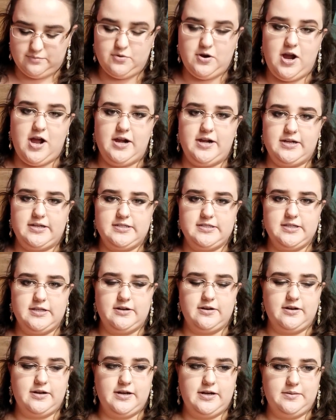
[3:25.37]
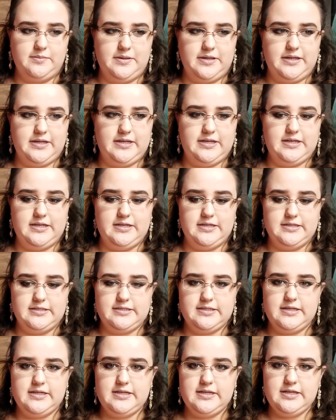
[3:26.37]
products that are going to be
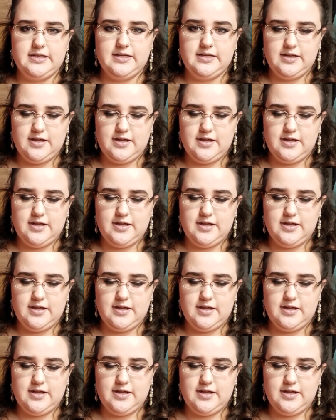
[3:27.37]
easy,